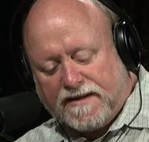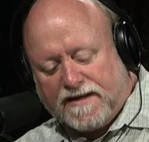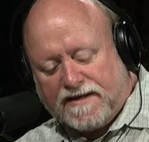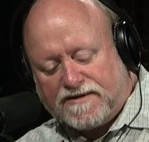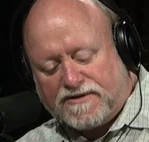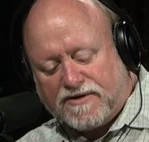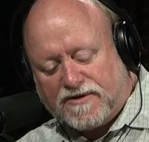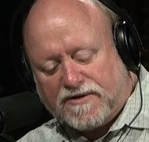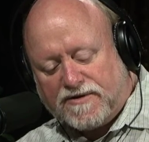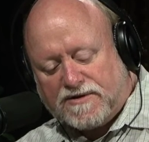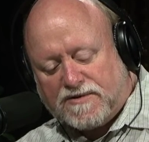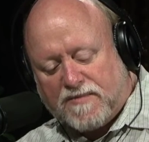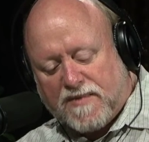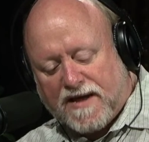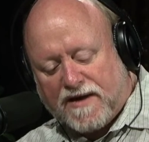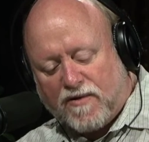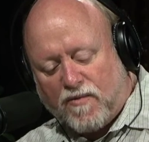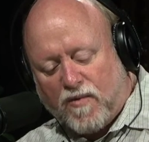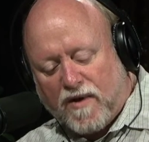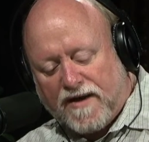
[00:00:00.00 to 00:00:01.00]
It turns
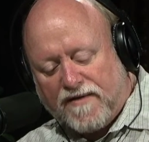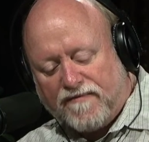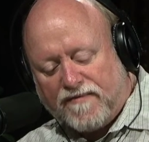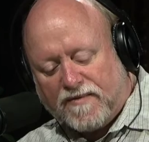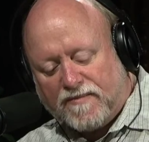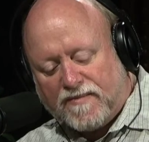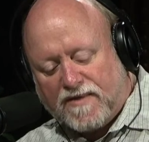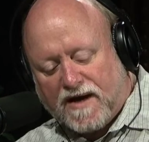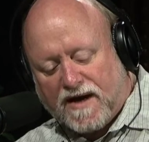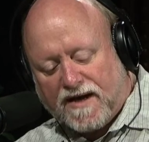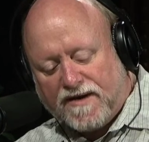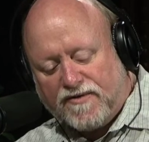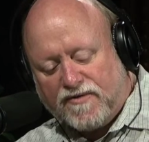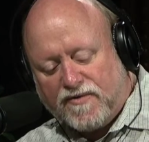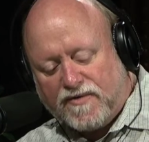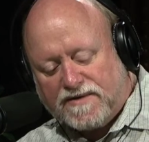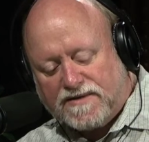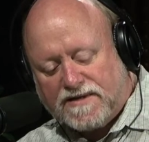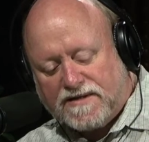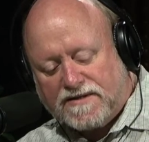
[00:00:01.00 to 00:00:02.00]
man away from God, who is